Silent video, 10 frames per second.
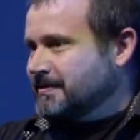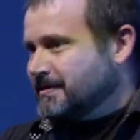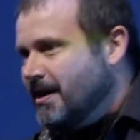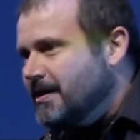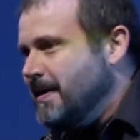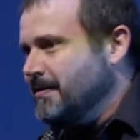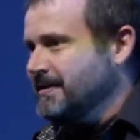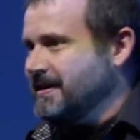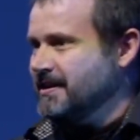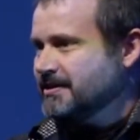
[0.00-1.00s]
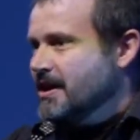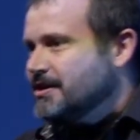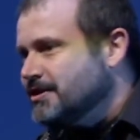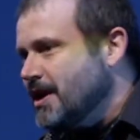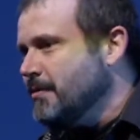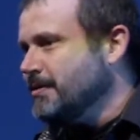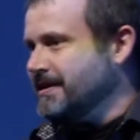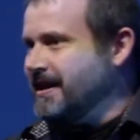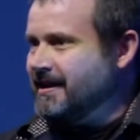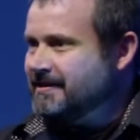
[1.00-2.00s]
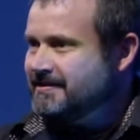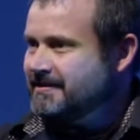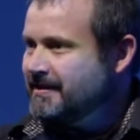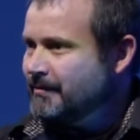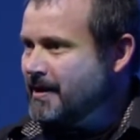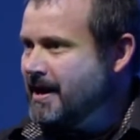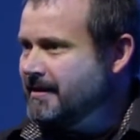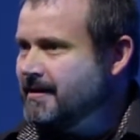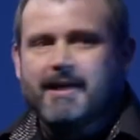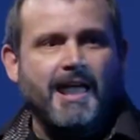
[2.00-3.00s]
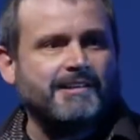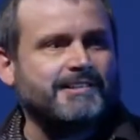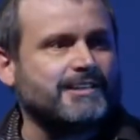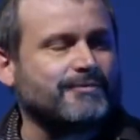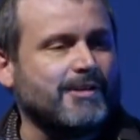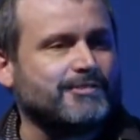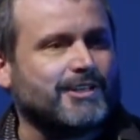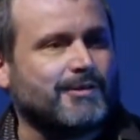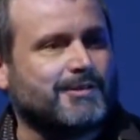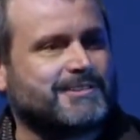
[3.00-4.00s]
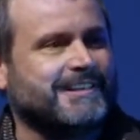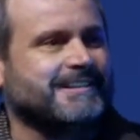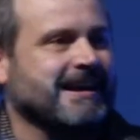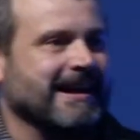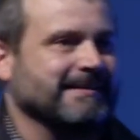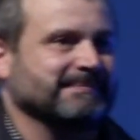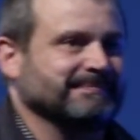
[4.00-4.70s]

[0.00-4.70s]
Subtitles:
Talk about the kids. Show the kids, right? Antiques Roadshow, who's seen that?